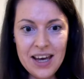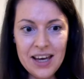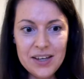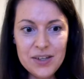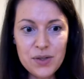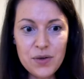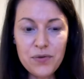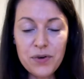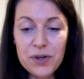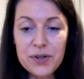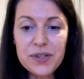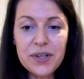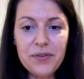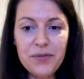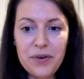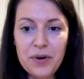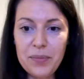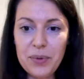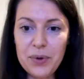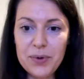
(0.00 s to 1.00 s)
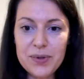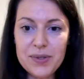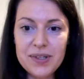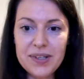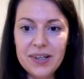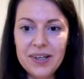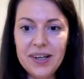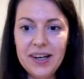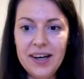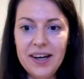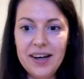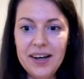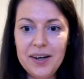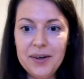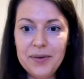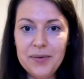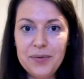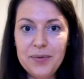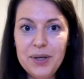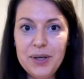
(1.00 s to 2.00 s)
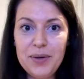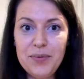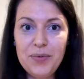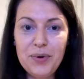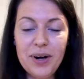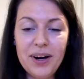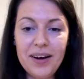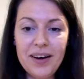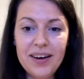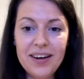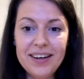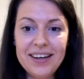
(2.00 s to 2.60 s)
So first and foremost, we want to